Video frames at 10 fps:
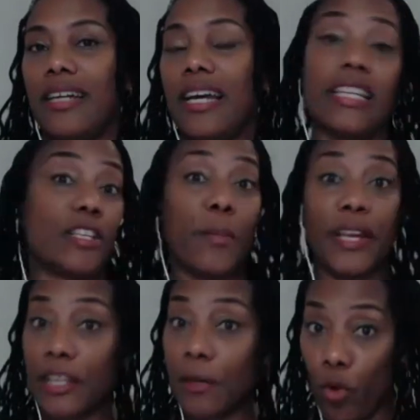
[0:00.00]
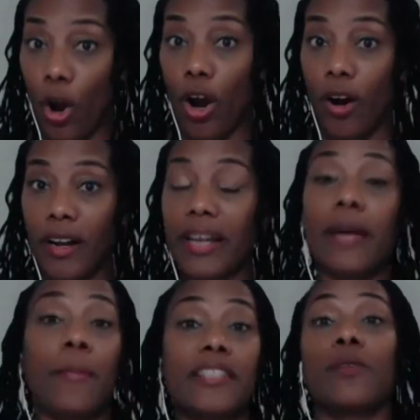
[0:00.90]
It doesn't make them wrong,
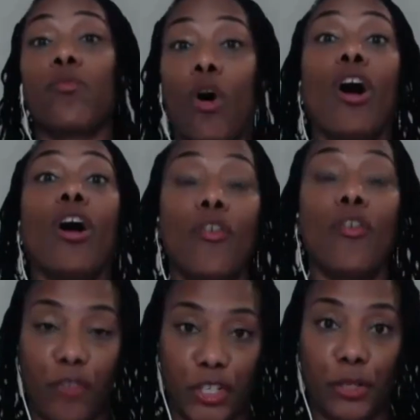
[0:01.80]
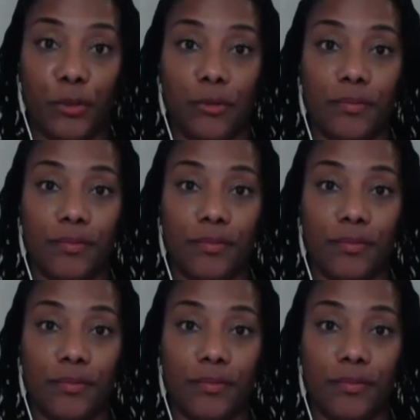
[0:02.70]
it makes them wrong for you.